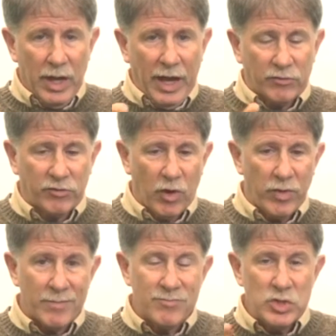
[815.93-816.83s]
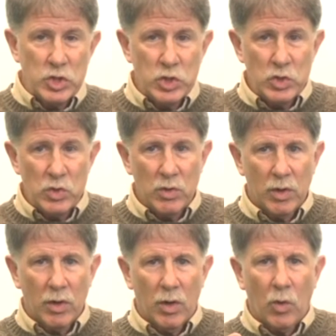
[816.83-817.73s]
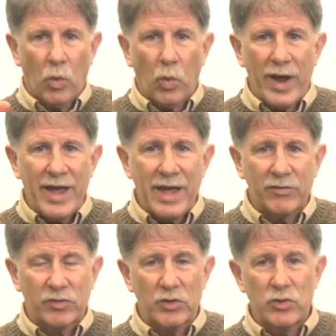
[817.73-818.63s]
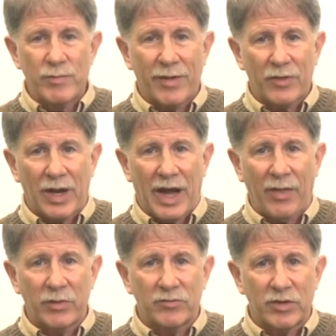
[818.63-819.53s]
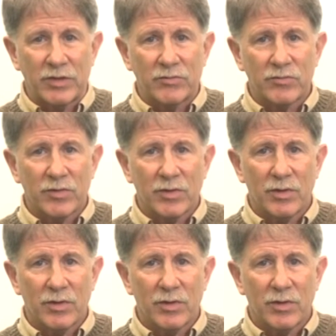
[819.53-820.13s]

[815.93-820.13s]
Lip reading: and show them new ways and new methodologies,